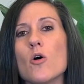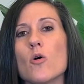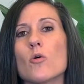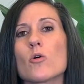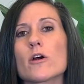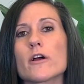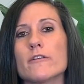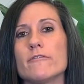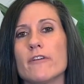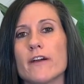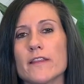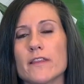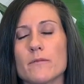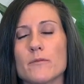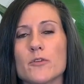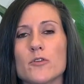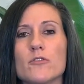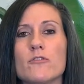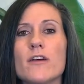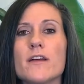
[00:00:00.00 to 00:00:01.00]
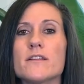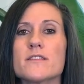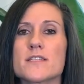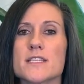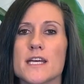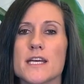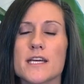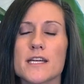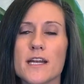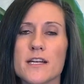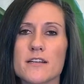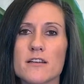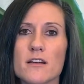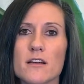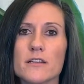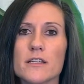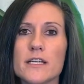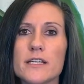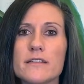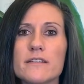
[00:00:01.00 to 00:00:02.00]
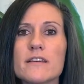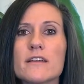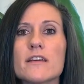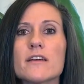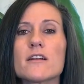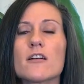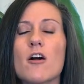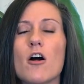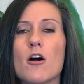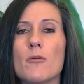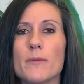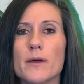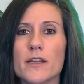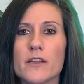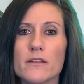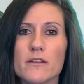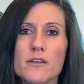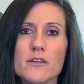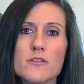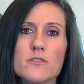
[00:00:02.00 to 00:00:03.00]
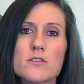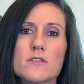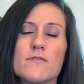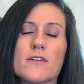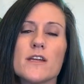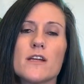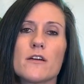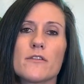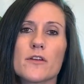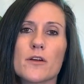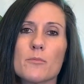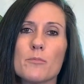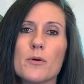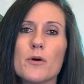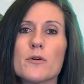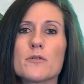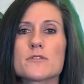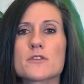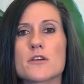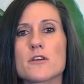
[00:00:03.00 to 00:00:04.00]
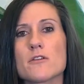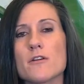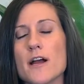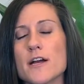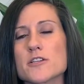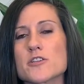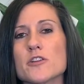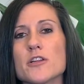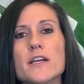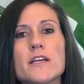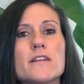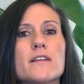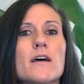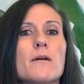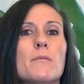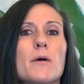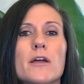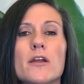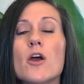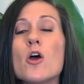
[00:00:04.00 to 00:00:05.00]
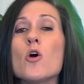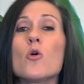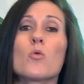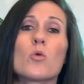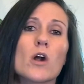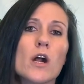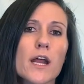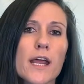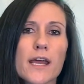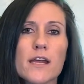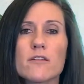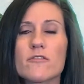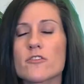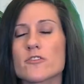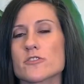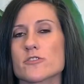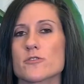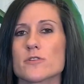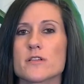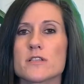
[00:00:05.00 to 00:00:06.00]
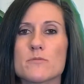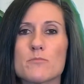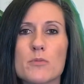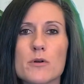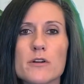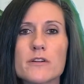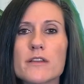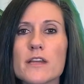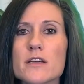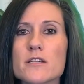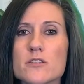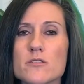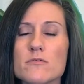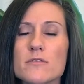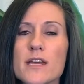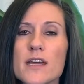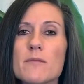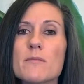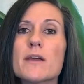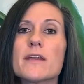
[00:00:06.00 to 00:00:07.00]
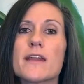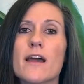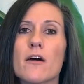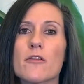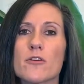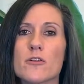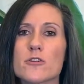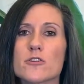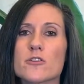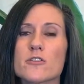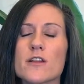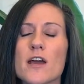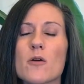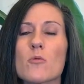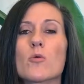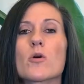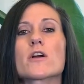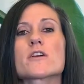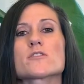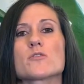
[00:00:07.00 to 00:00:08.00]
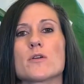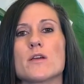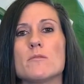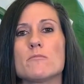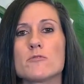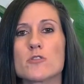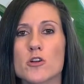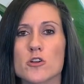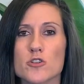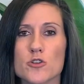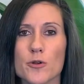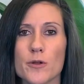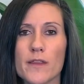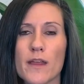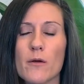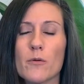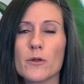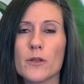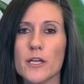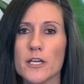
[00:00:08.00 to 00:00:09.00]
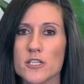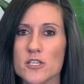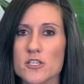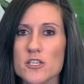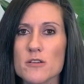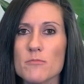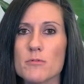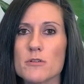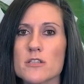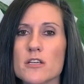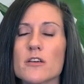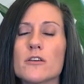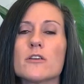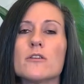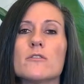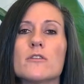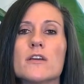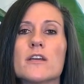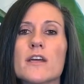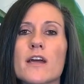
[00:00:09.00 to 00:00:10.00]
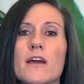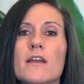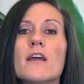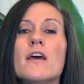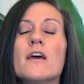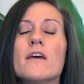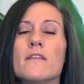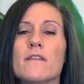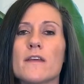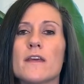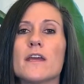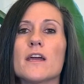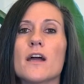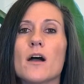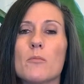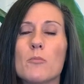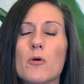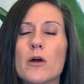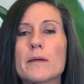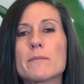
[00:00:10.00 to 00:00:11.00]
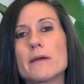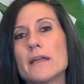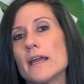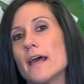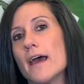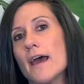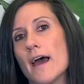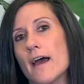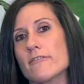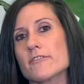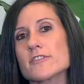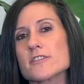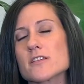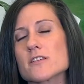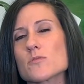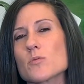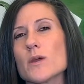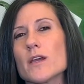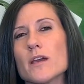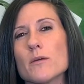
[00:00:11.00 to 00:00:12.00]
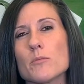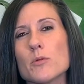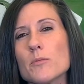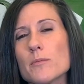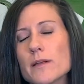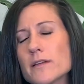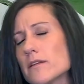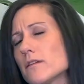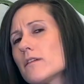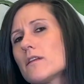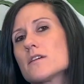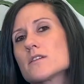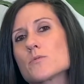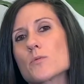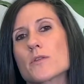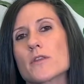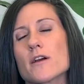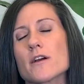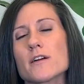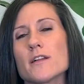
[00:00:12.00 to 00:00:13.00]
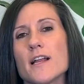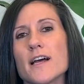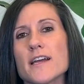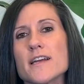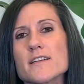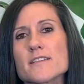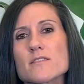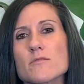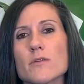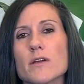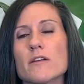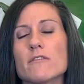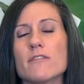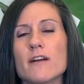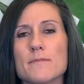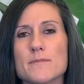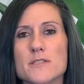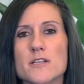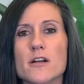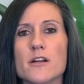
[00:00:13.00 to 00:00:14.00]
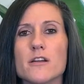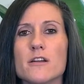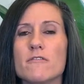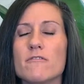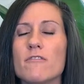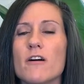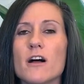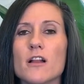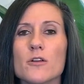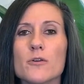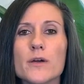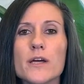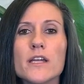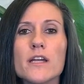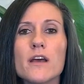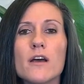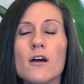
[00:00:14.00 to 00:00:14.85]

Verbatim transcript: or invite them to events, stay connected on LinkedIn, comment in the newsfeed on their posts, congratulate them on work anniversaries, birthdays, you name it, now they're in your network. So keep nurturing that relationship until you can get the appointment. Ever since we implemented this with our clients and we had reps starting to follow it,